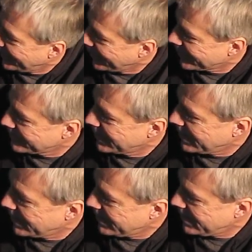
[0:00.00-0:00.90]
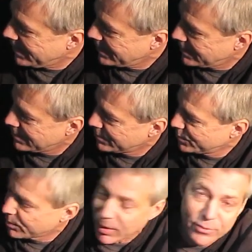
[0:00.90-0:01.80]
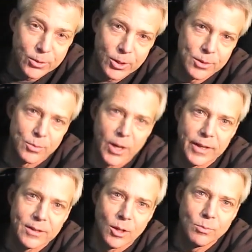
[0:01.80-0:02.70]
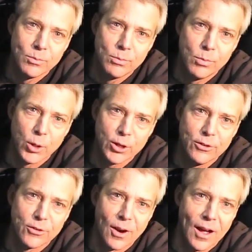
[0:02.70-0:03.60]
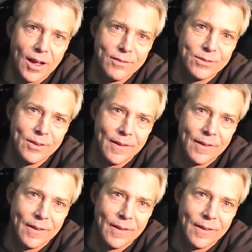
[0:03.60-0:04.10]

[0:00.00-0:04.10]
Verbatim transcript: And uh, with my foot on the brake, I'll put it in drive.